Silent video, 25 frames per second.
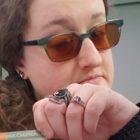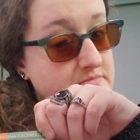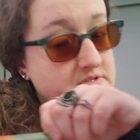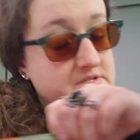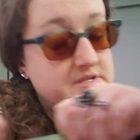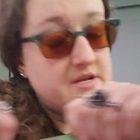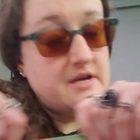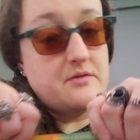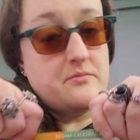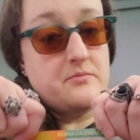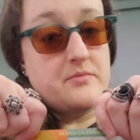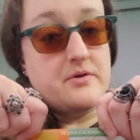
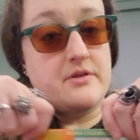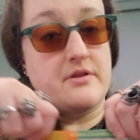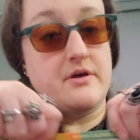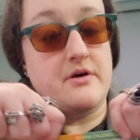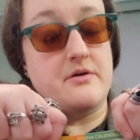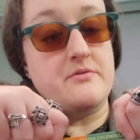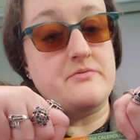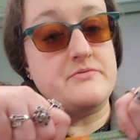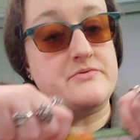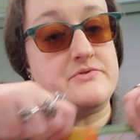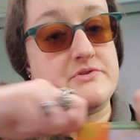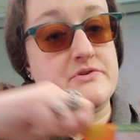down
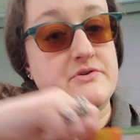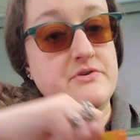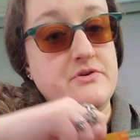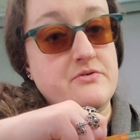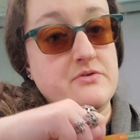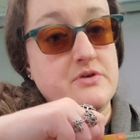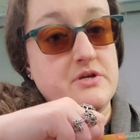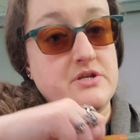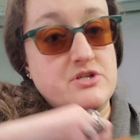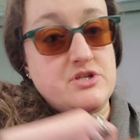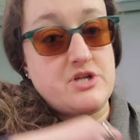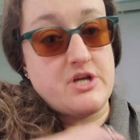below so you
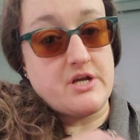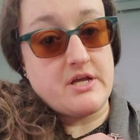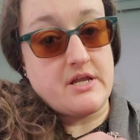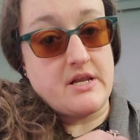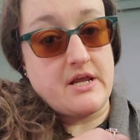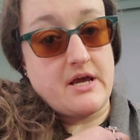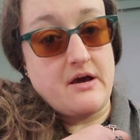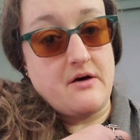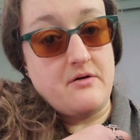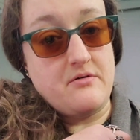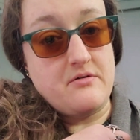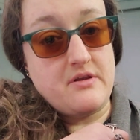can check it
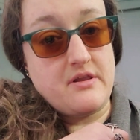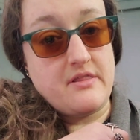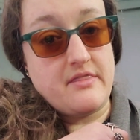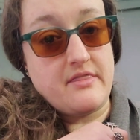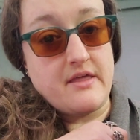out.